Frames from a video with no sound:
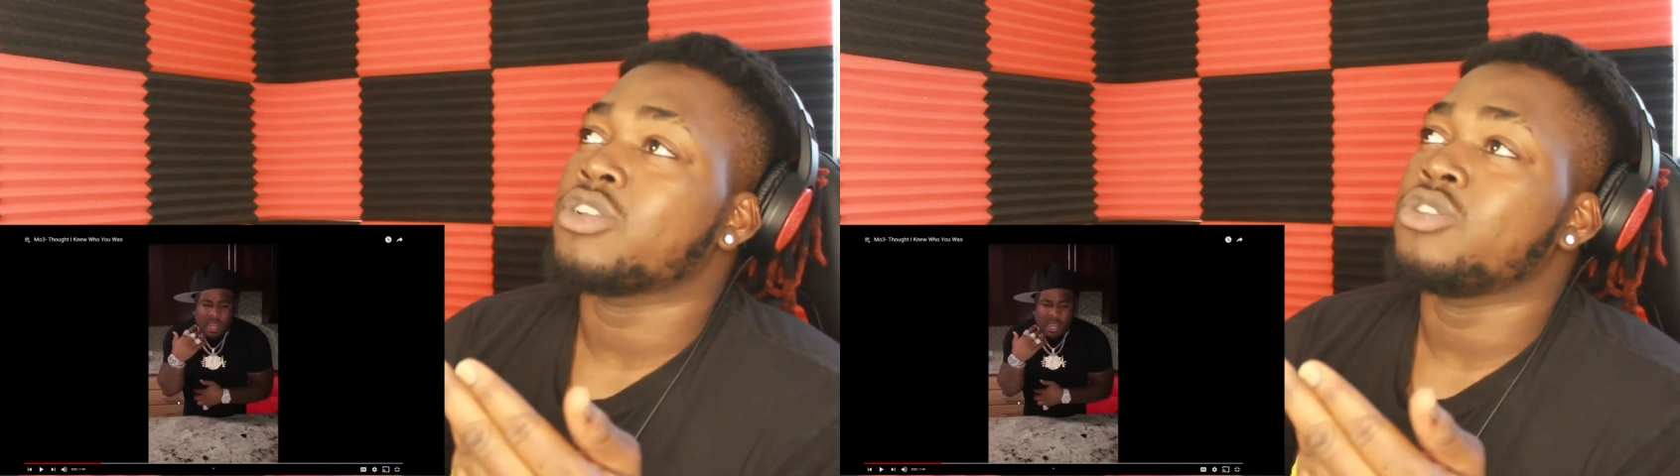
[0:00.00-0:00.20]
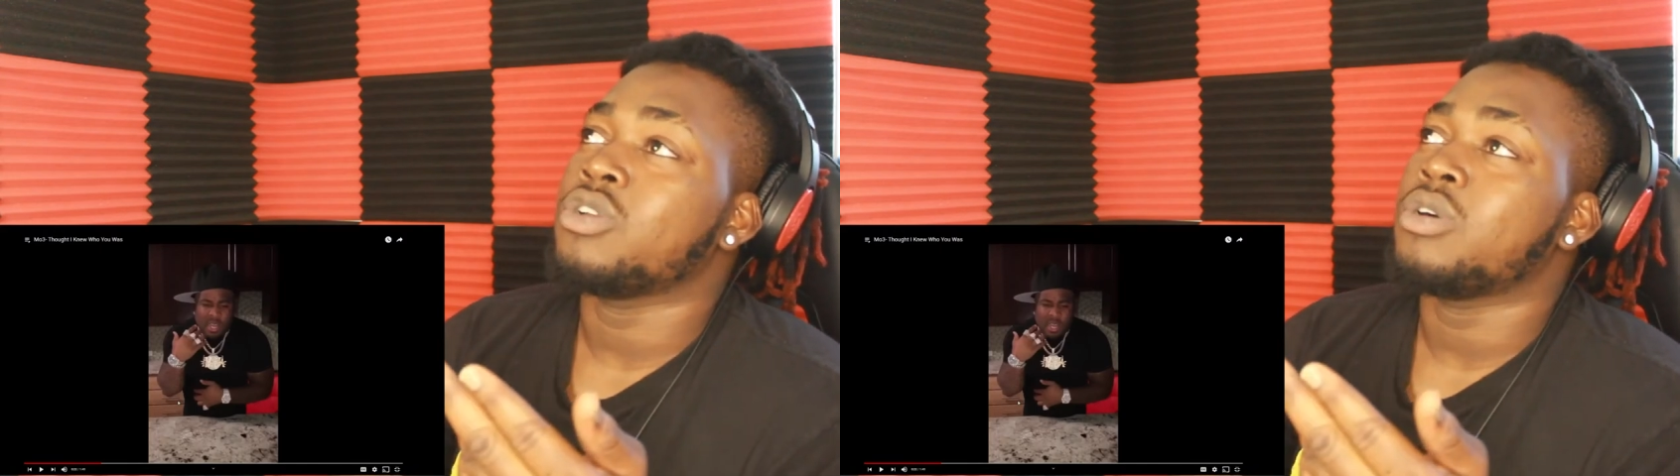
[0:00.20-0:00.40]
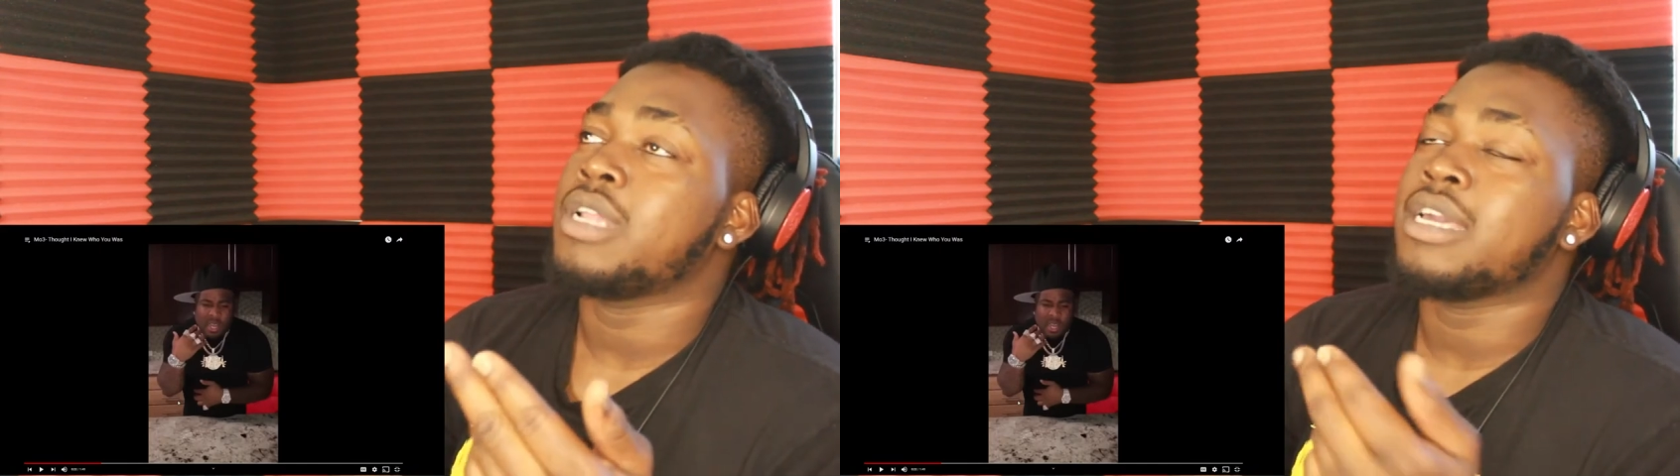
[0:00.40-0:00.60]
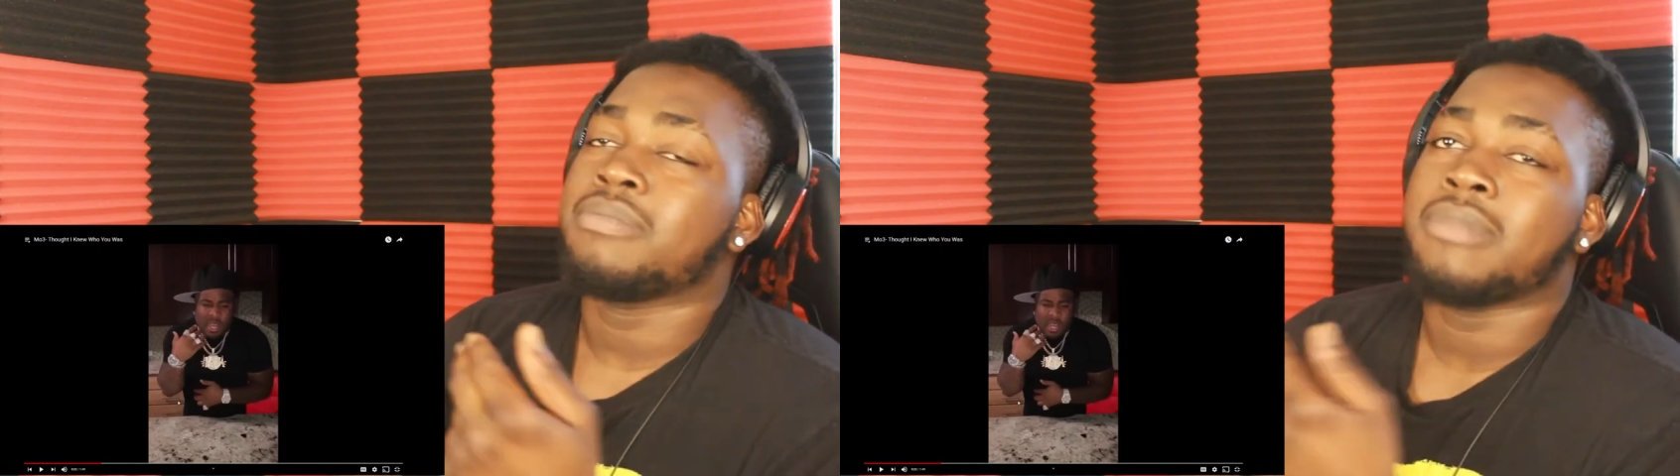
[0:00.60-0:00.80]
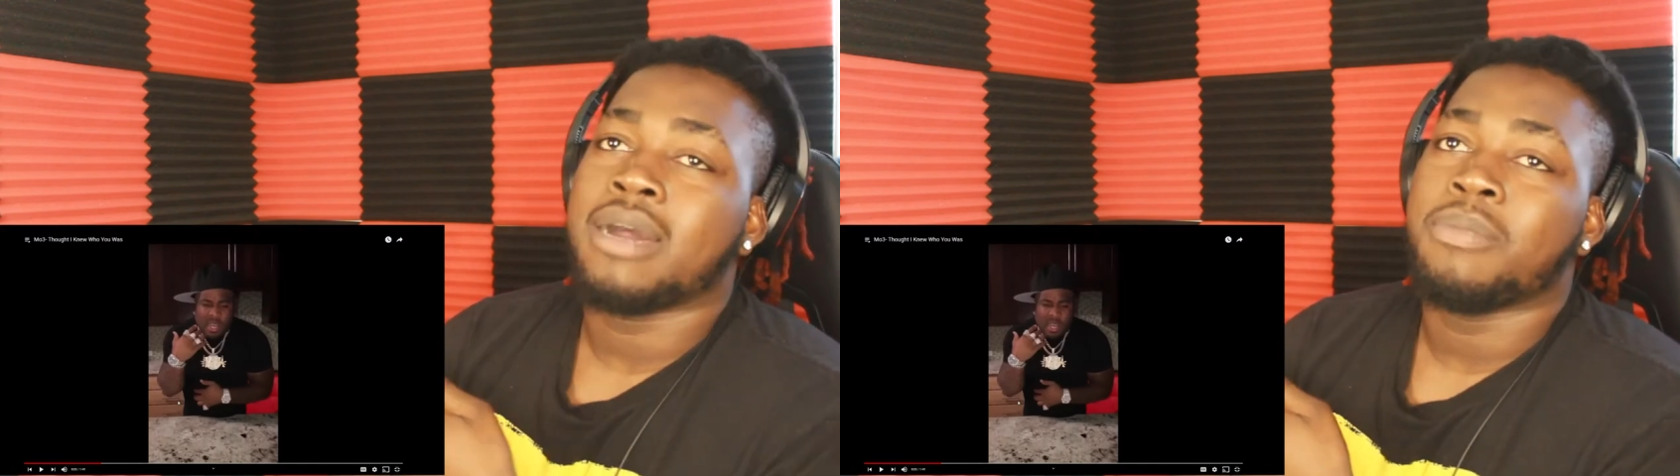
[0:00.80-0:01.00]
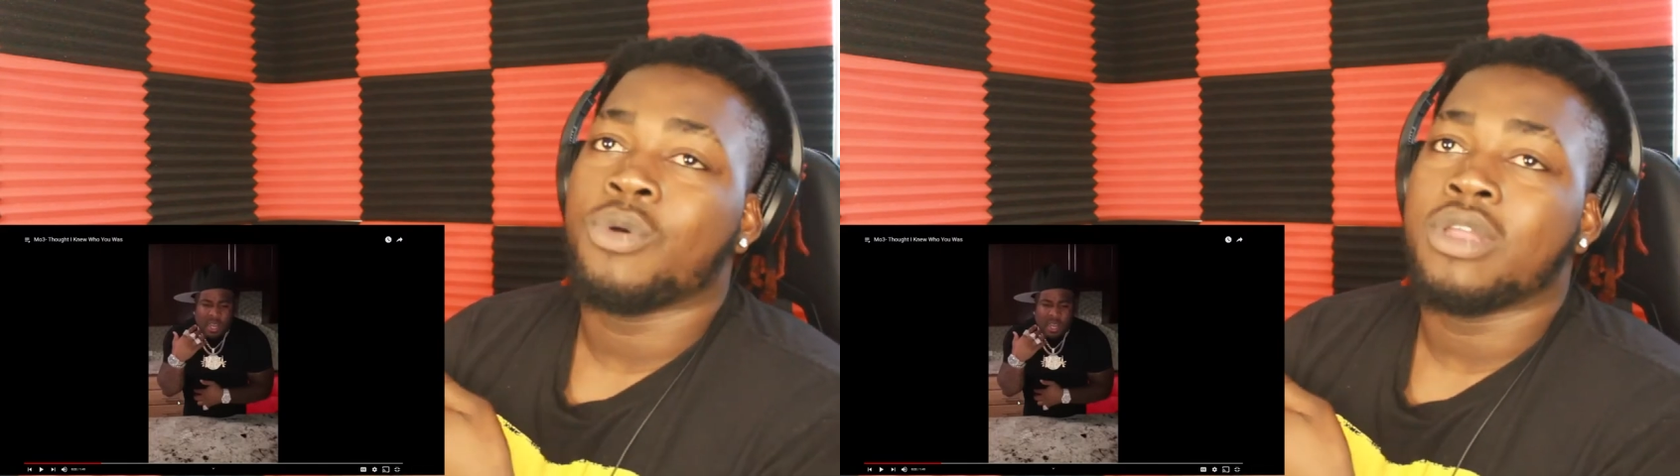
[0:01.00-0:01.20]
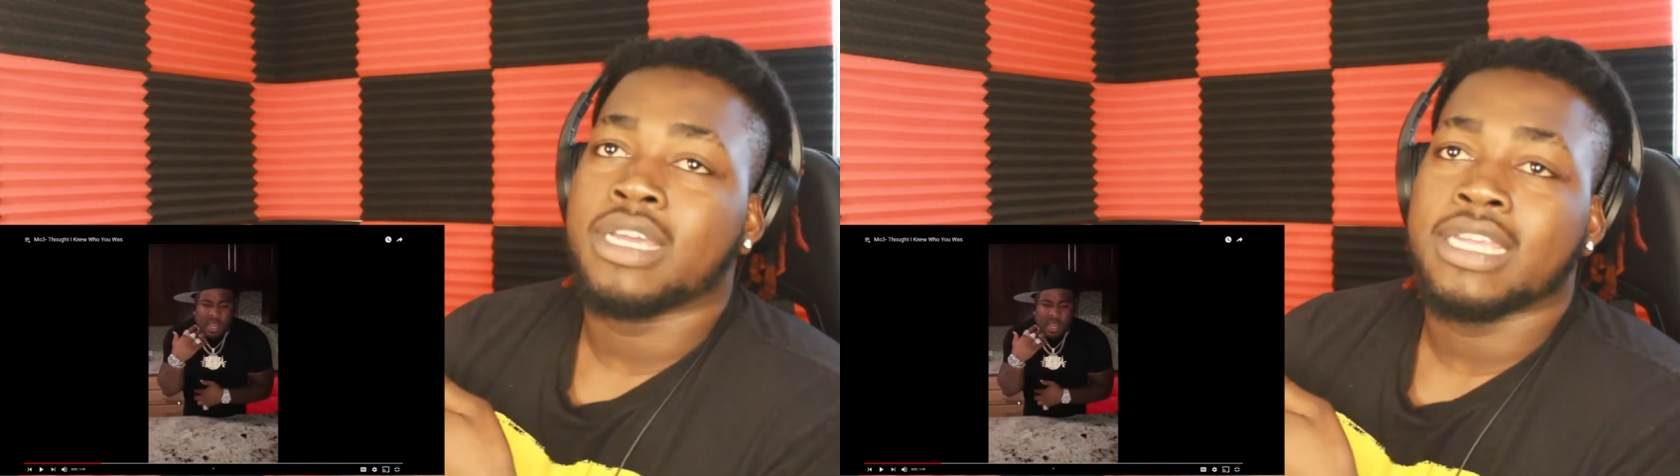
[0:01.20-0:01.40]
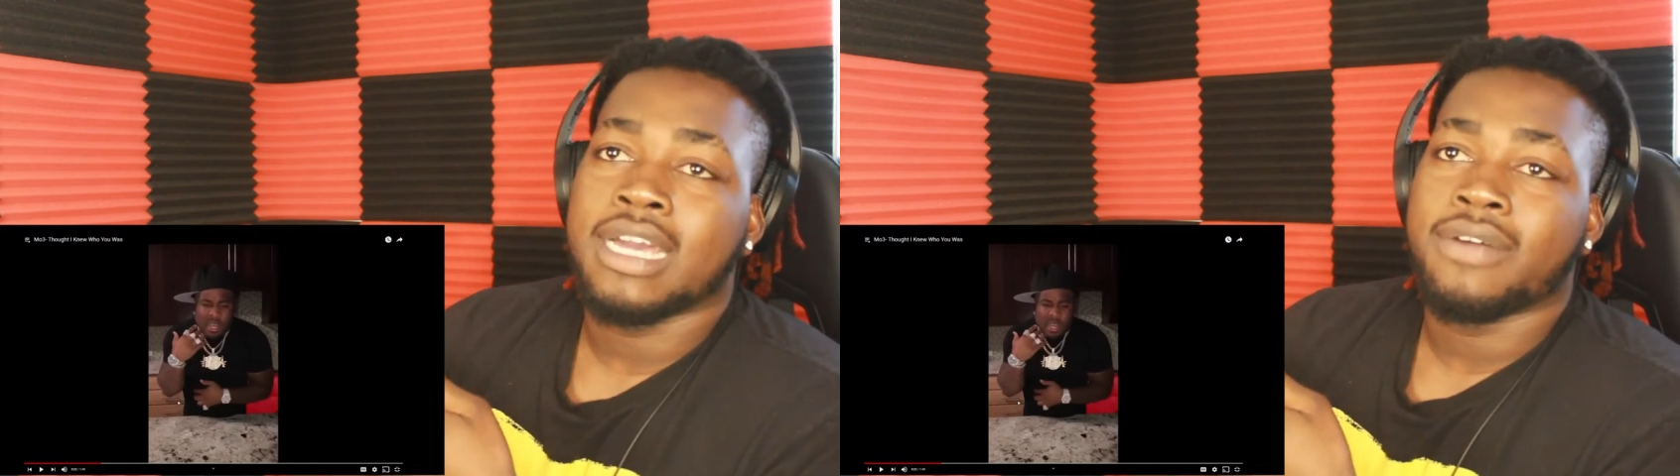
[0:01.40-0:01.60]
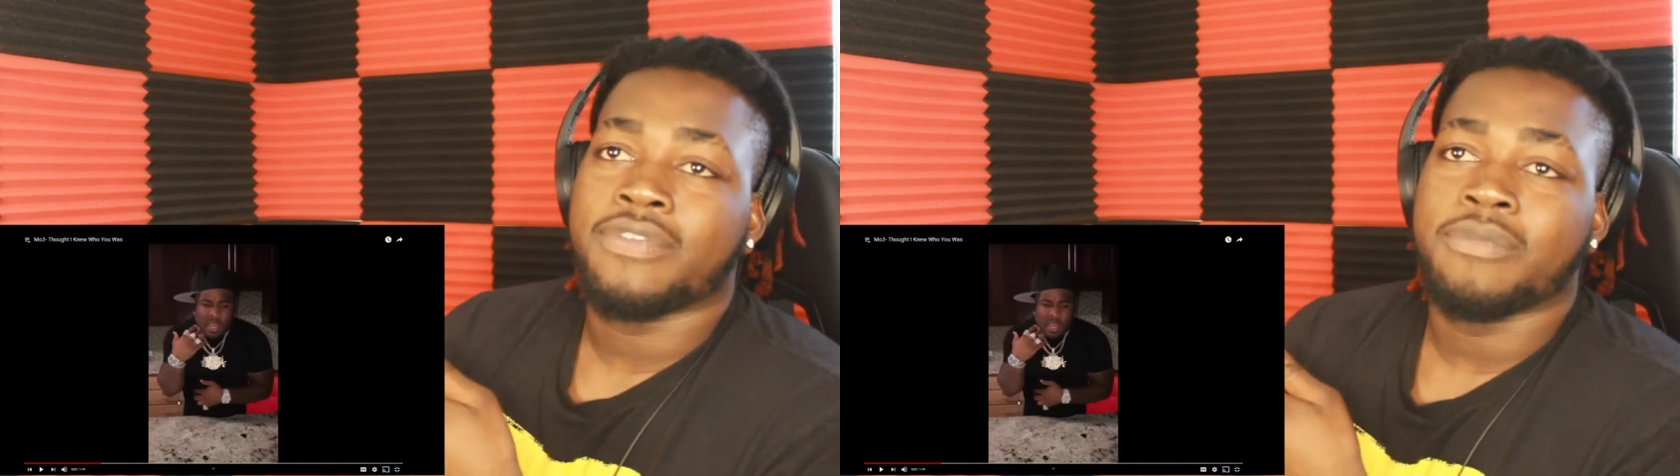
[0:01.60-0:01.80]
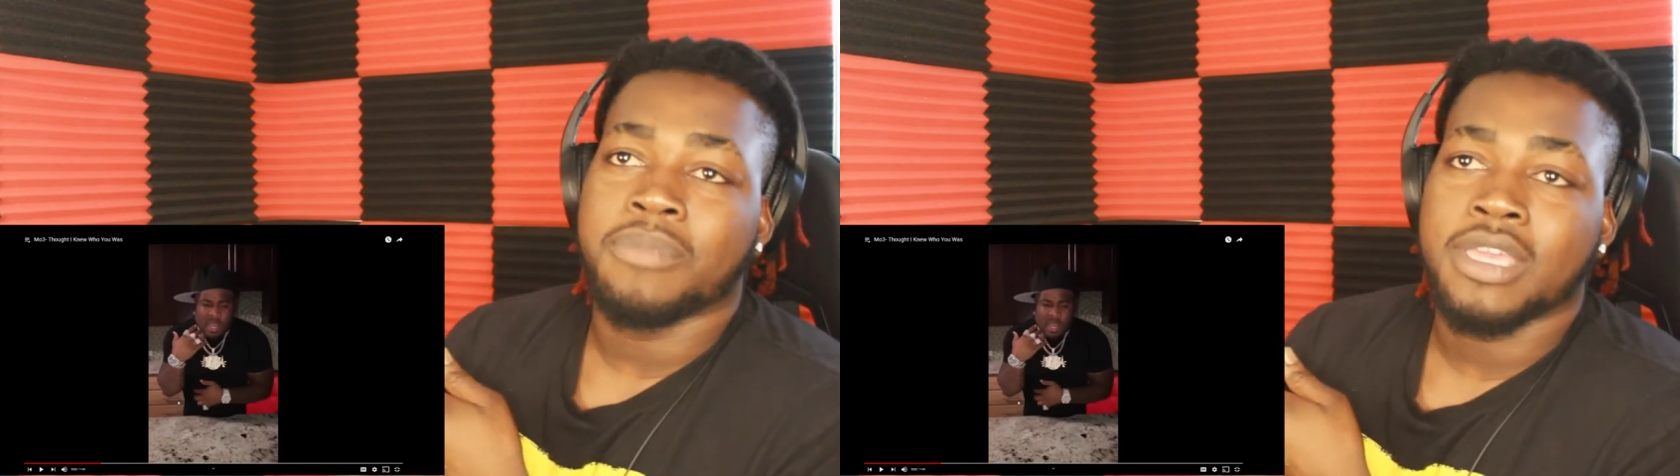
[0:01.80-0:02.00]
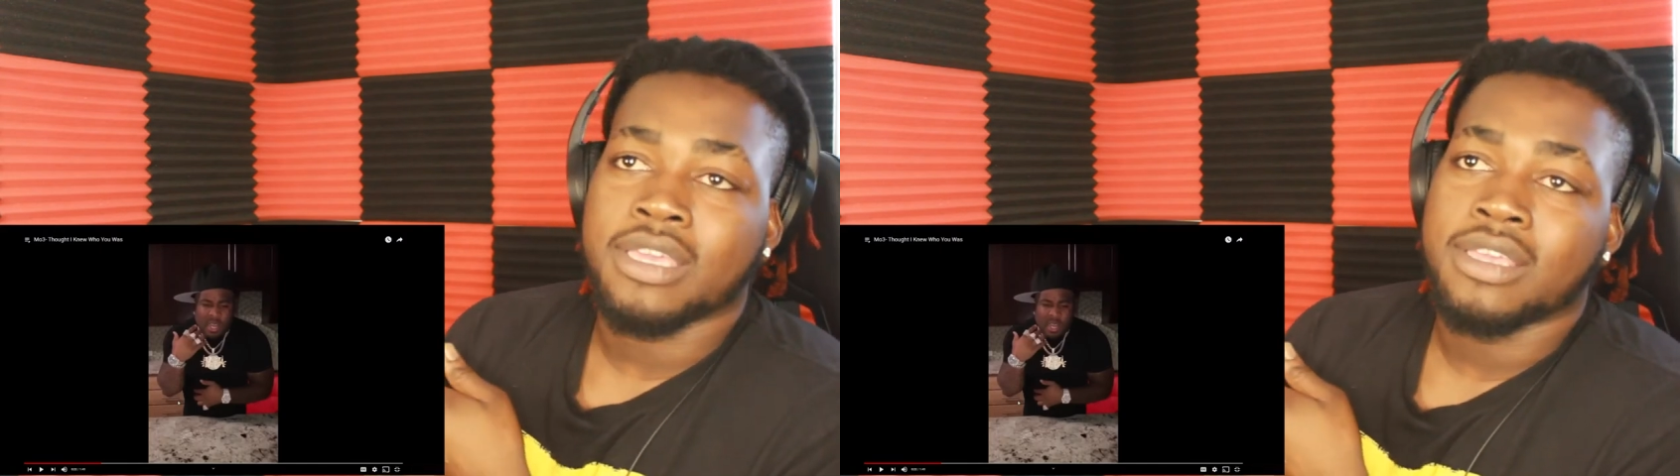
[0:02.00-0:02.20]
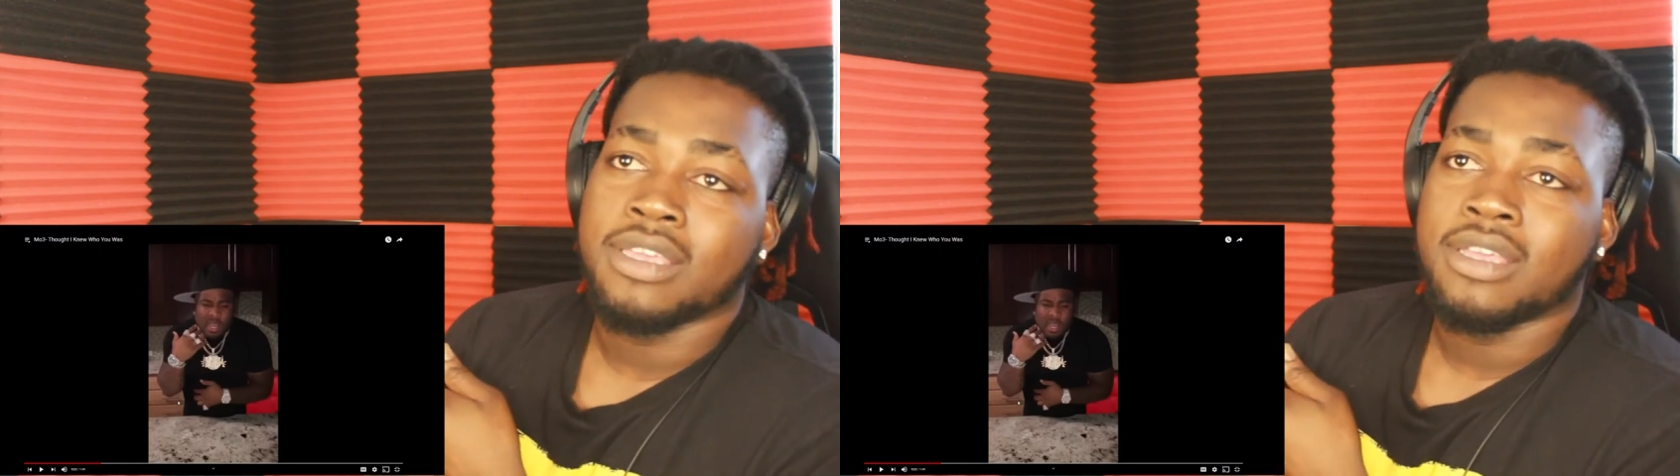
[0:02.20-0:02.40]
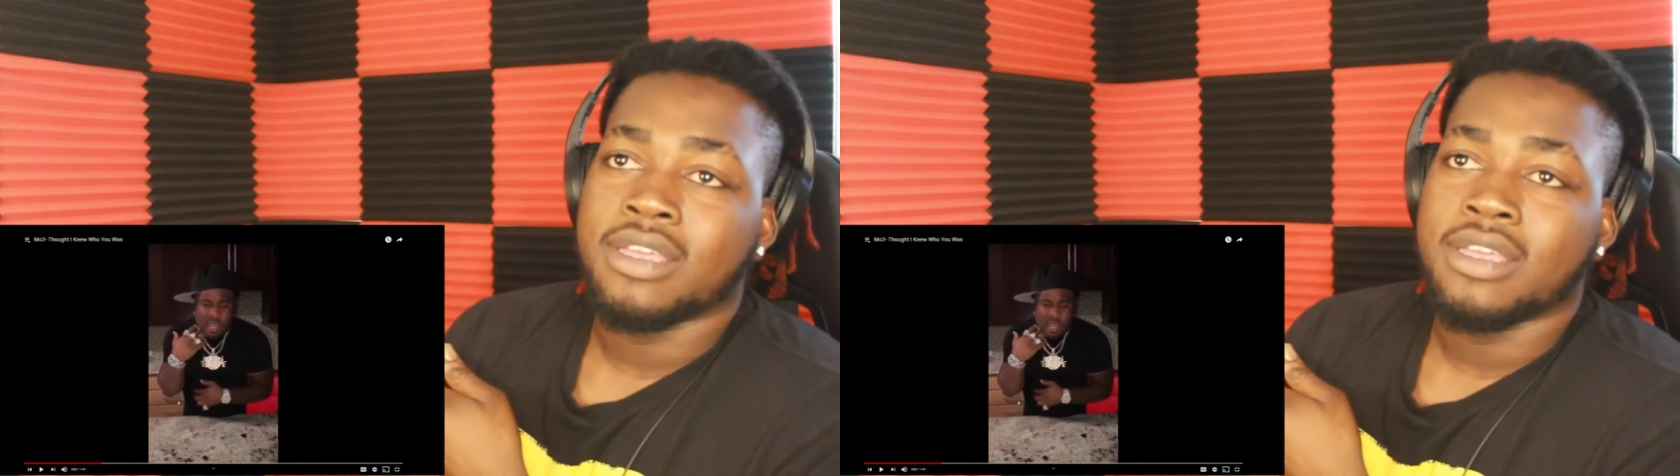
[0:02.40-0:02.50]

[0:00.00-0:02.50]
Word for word: you know that's my boy looking out for me